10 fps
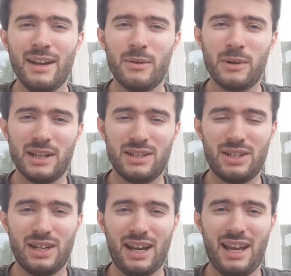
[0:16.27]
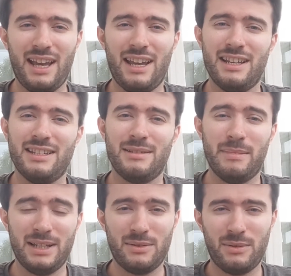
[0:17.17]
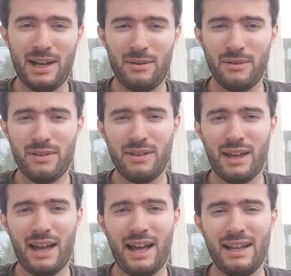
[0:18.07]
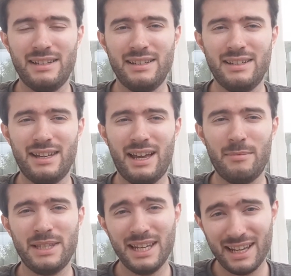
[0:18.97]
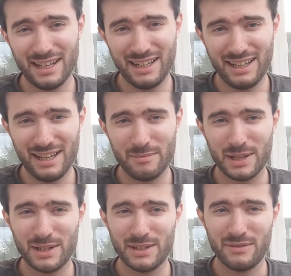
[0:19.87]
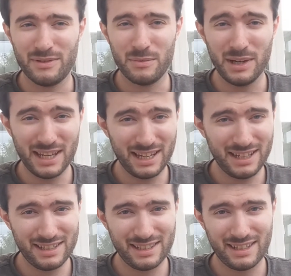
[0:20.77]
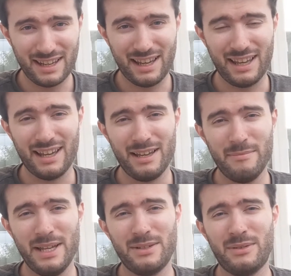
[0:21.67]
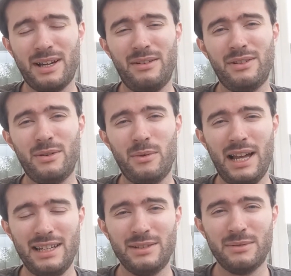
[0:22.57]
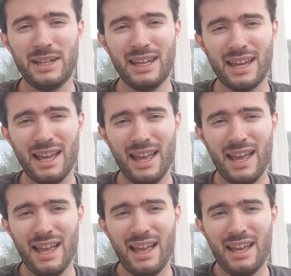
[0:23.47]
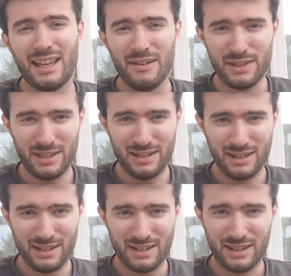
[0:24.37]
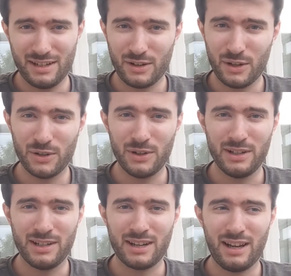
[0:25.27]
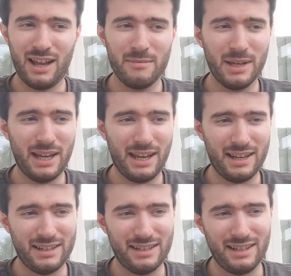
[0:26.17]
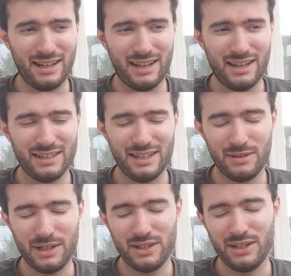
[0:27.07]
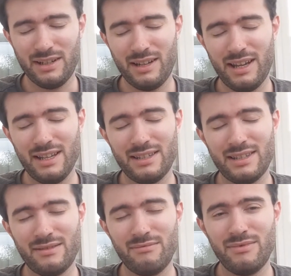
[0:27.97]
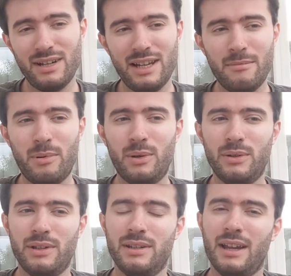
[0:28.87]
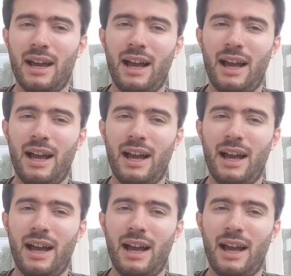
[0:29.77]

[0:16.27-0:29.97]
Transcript: which is mental health, and particularly because of the week it is, Mental Health Awareness Week. Given the kind of current climate and situation, it's really important